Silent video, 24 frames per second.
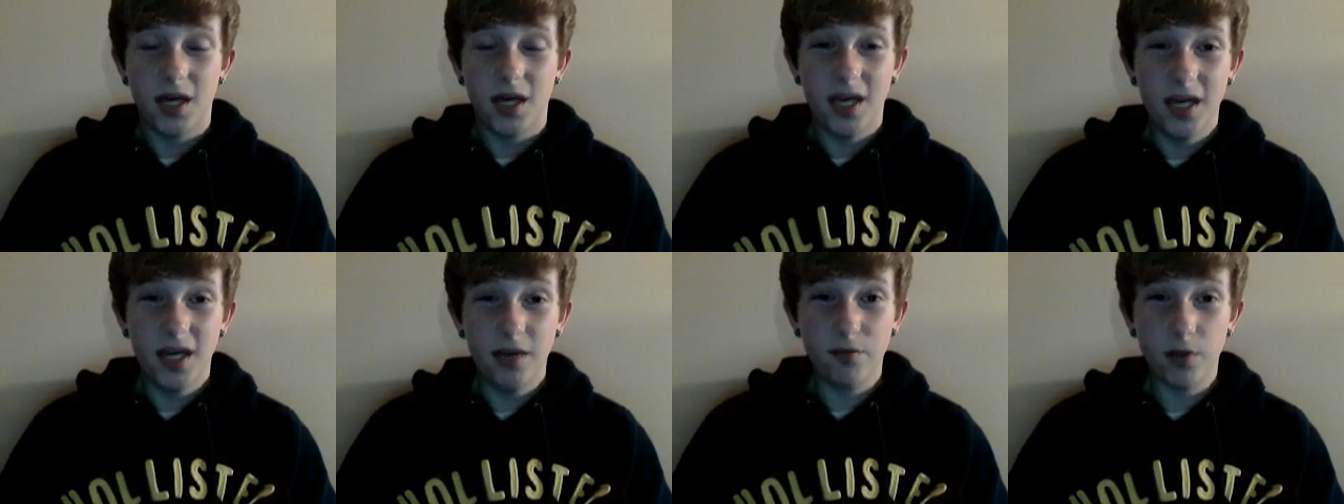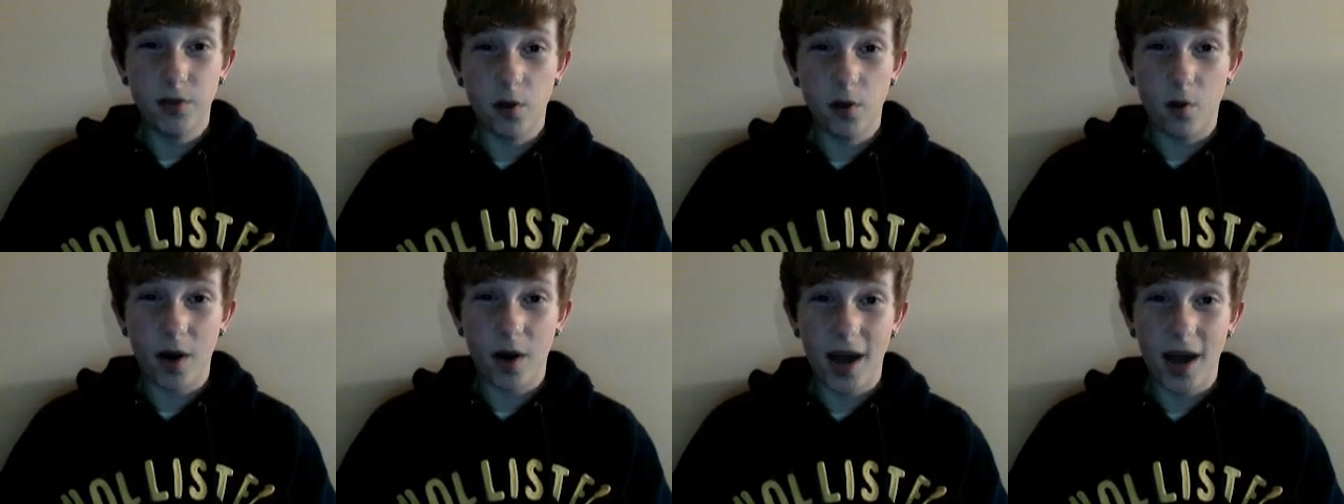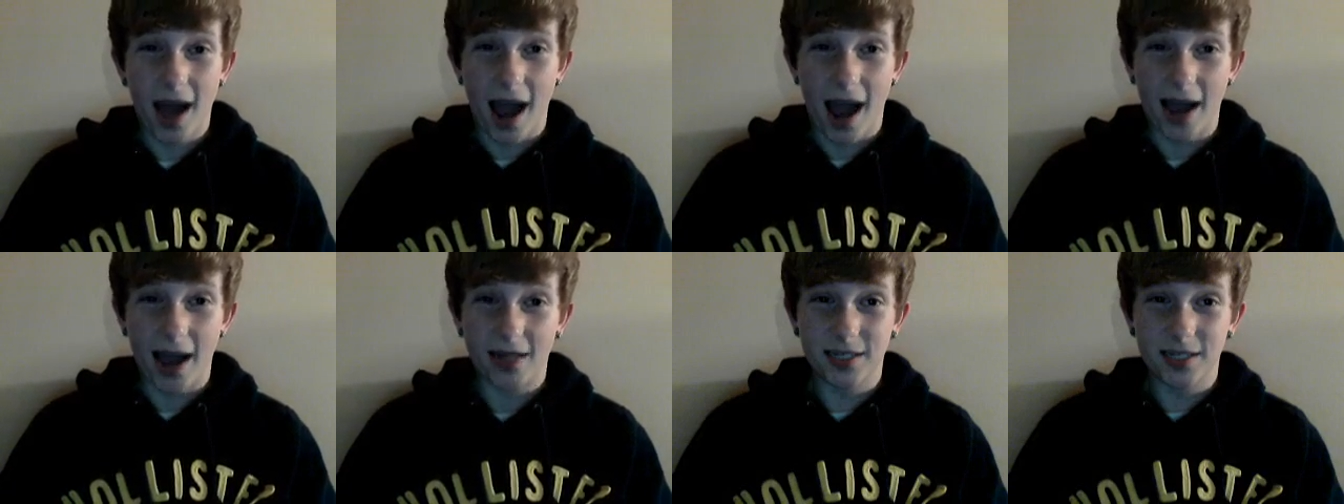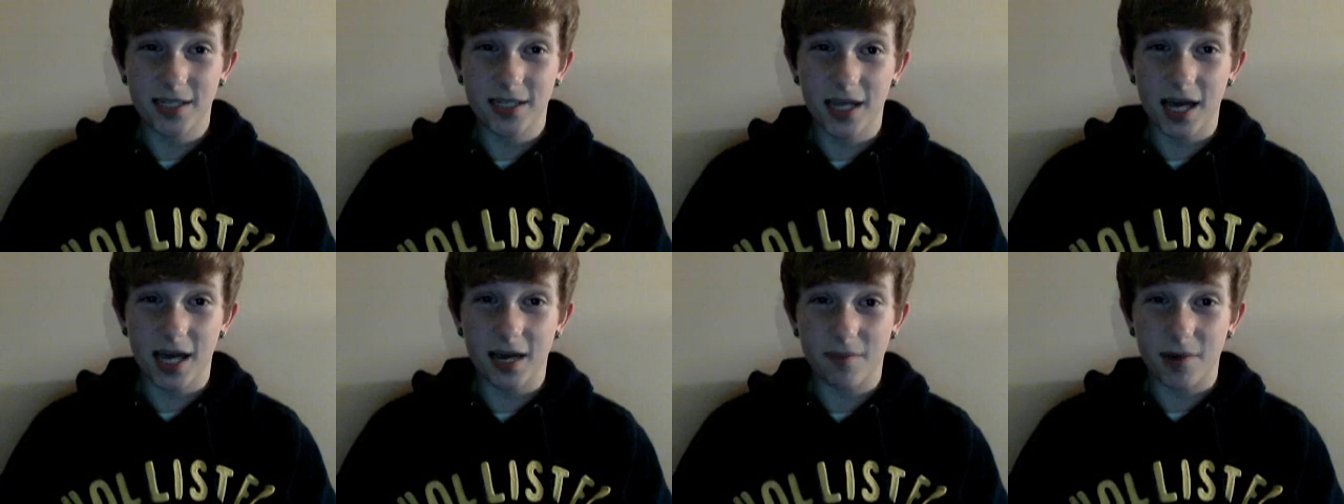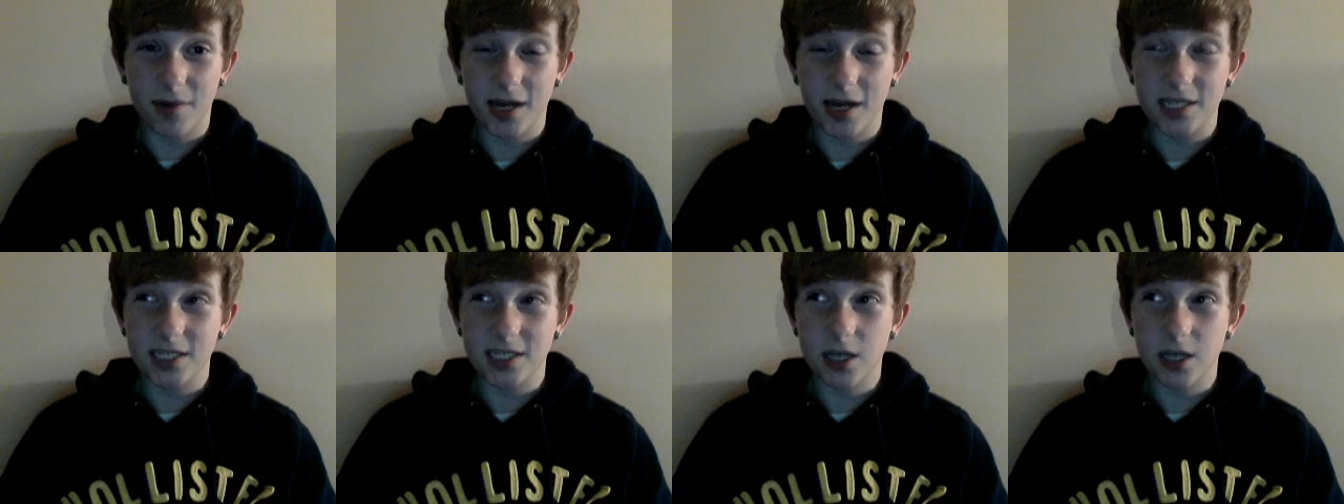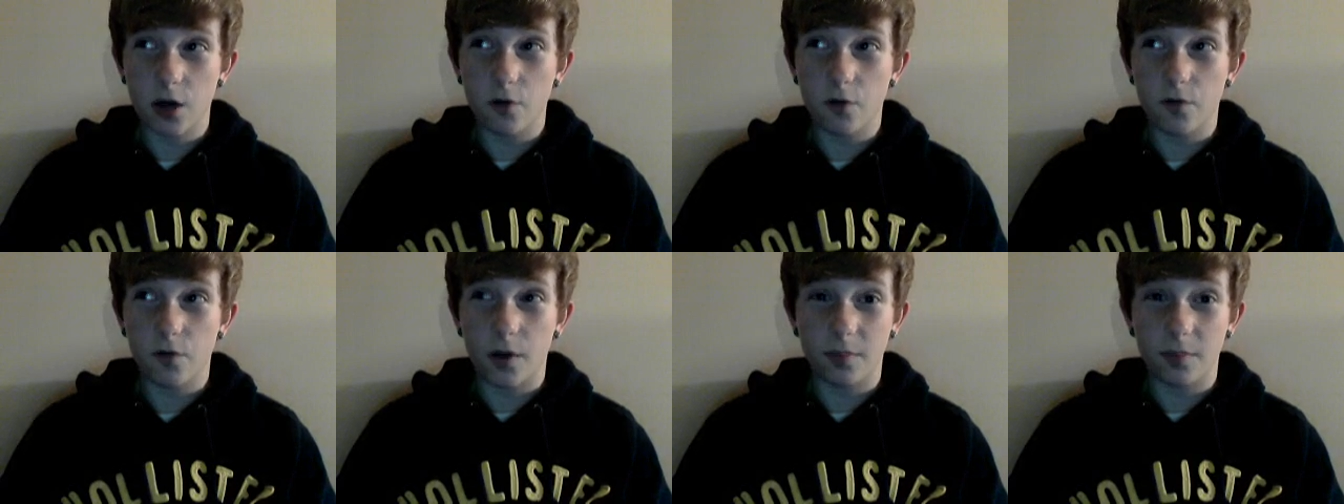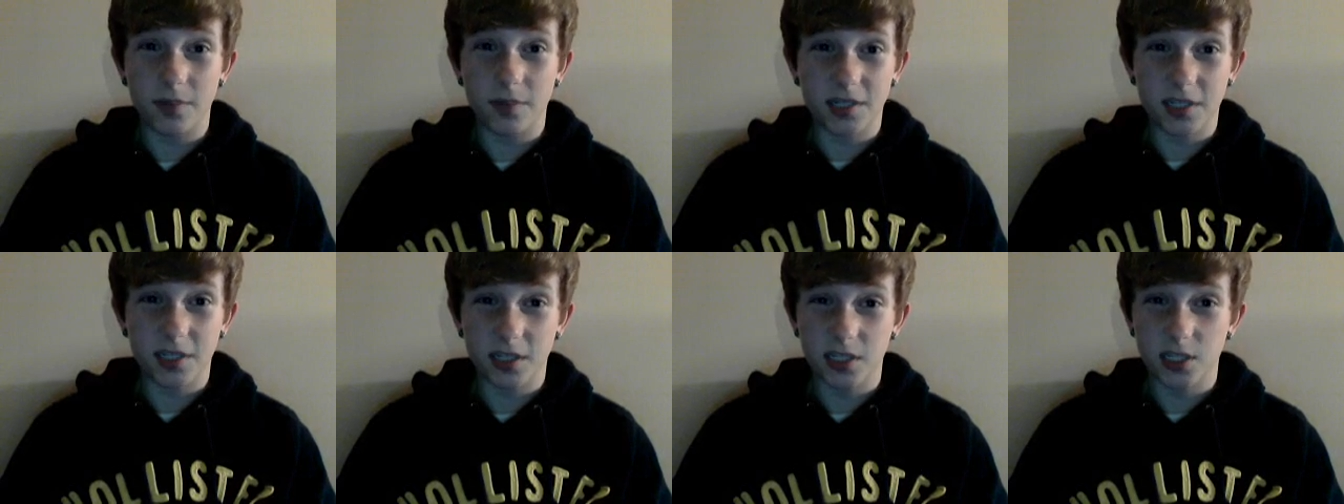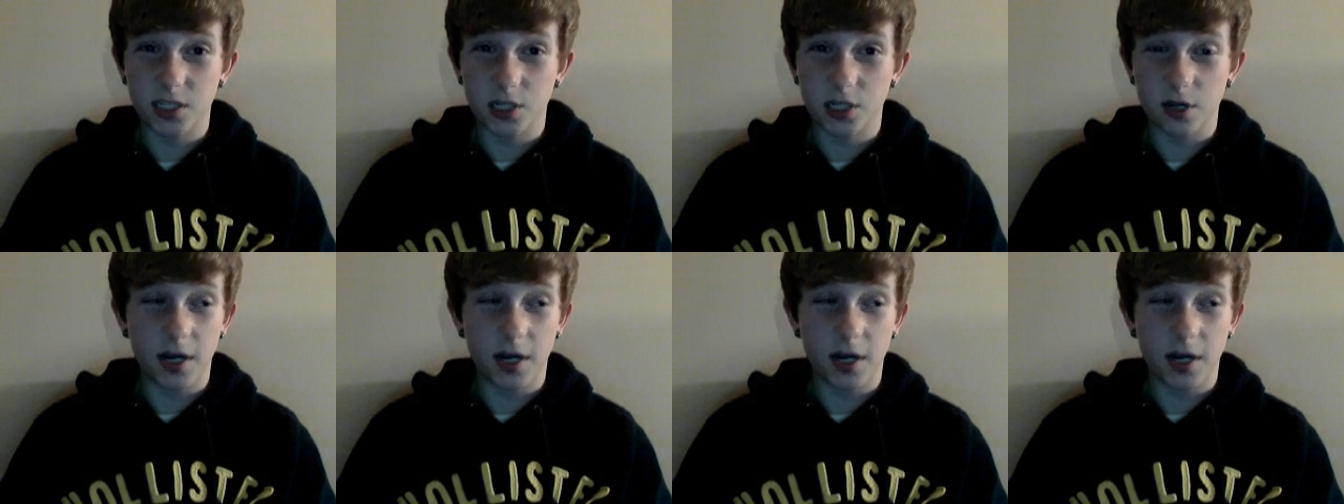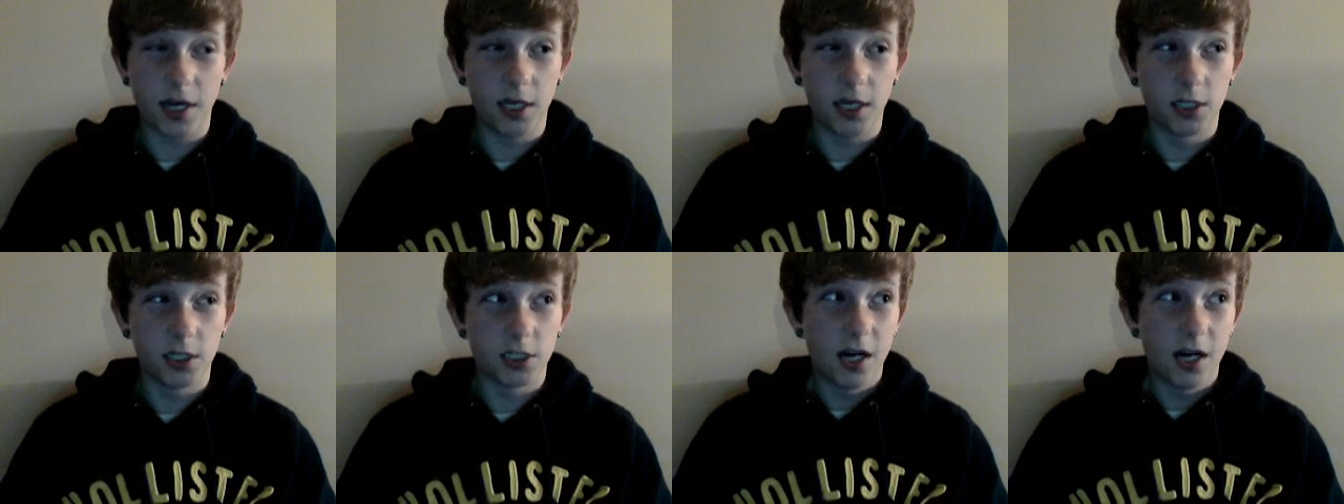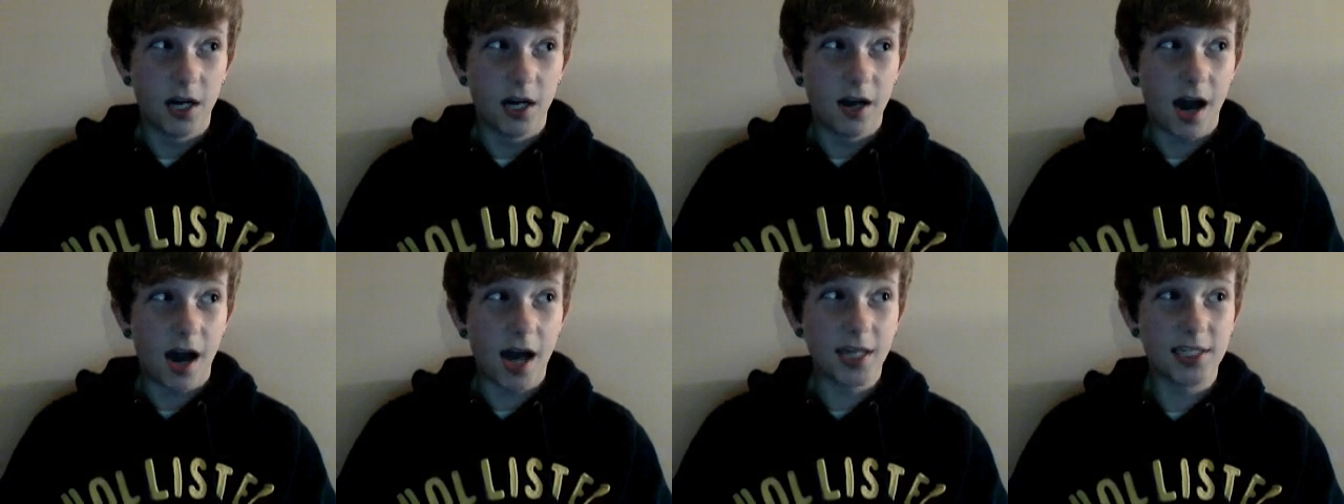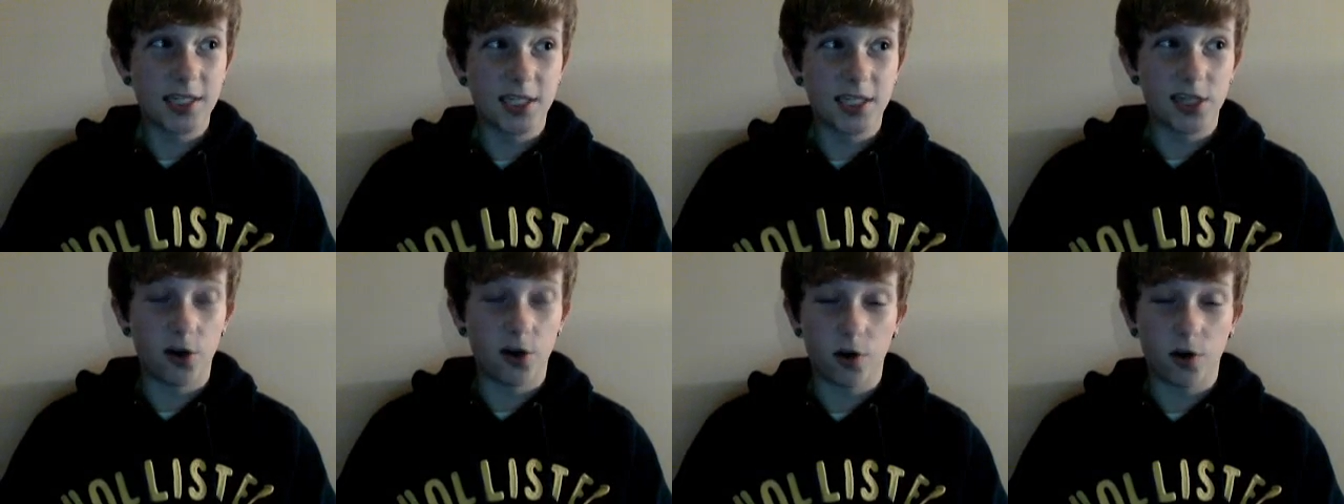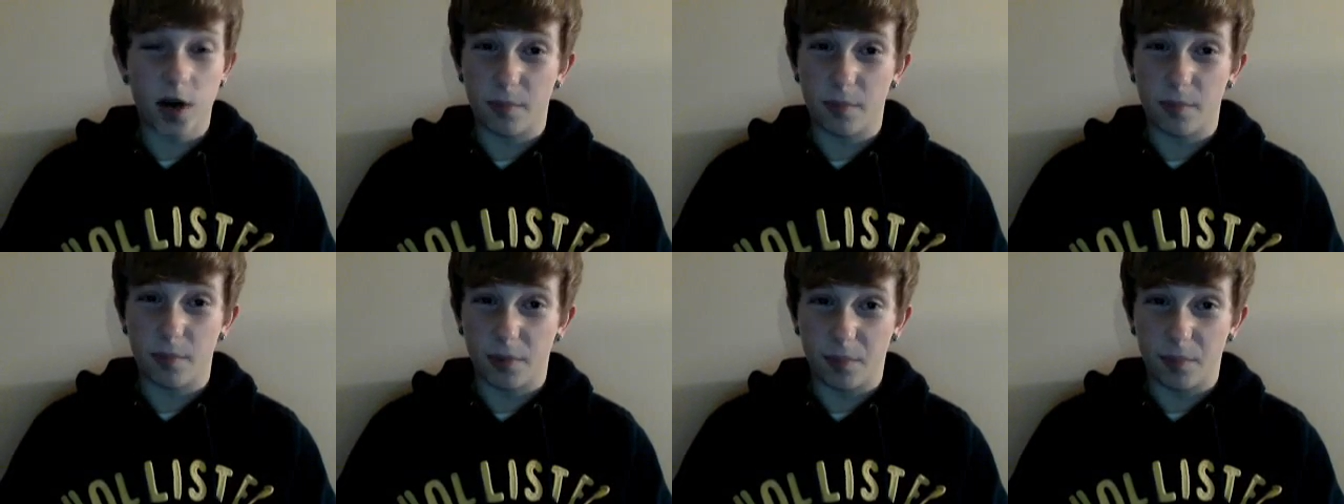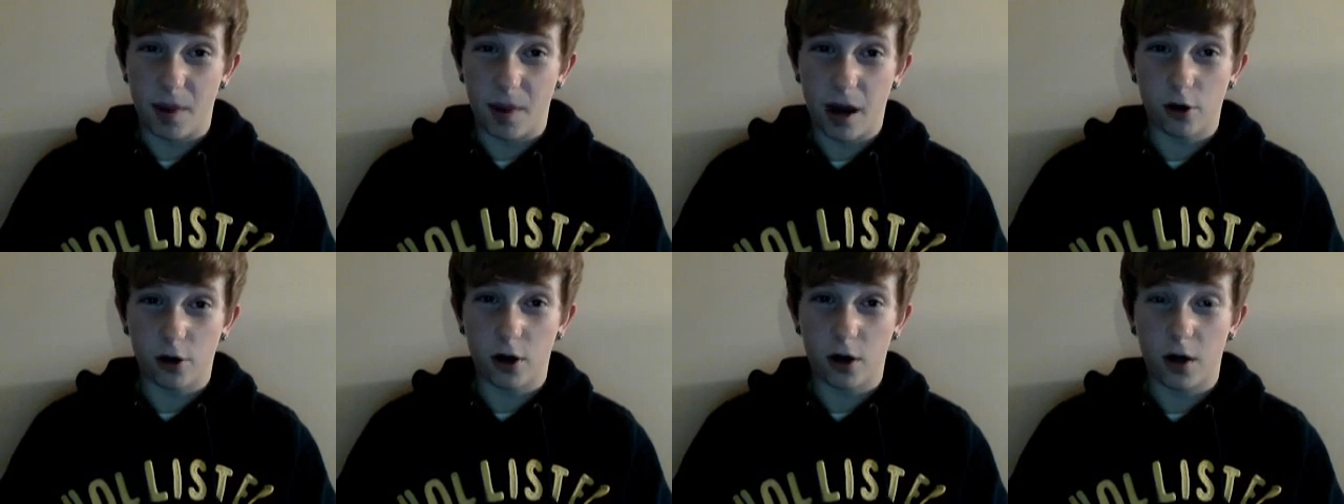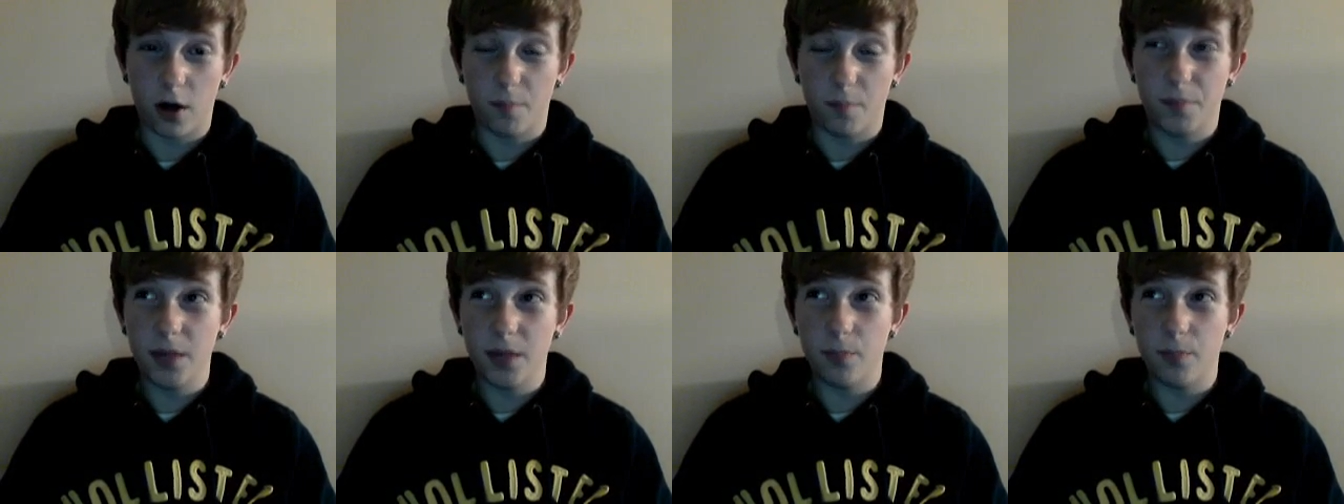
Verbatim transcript: Even though I acted like myself up until a certain age, I still kept it bottled up.